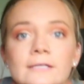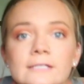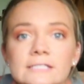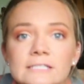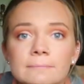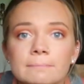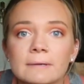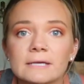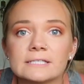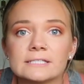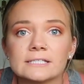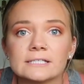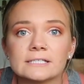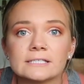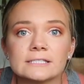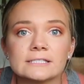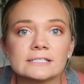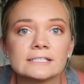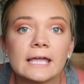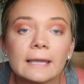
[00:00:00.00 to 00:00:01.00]
some
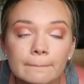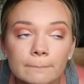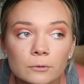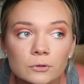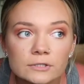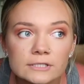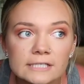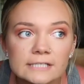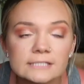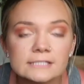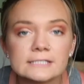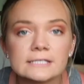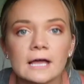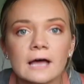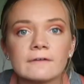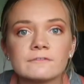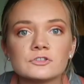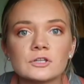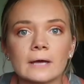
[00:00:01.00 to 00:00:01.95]
basic staples and stuff.